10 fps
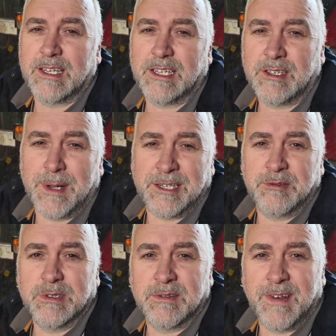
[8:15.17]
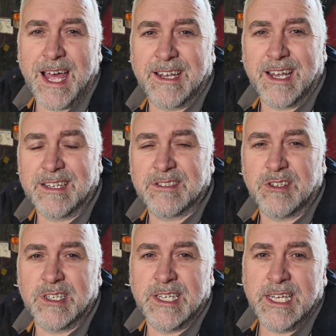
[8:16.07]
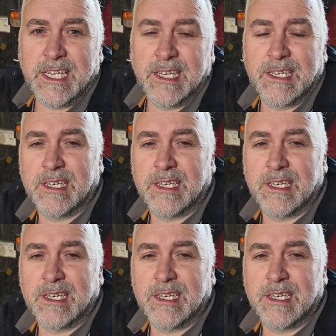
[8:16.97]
that your battery was flat, that sort of thing.